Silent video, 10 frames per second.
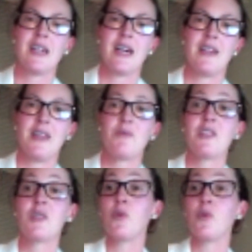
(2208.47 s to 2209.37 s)
And there was
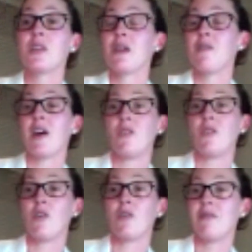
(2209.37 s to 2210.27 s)
a sporting event
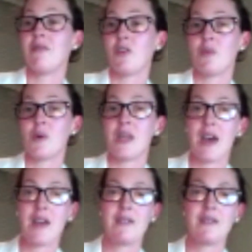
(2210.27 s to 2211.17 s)
on a
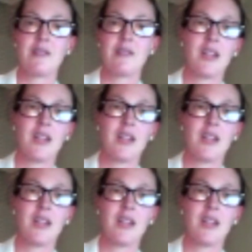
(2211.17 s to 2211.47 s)
weekend,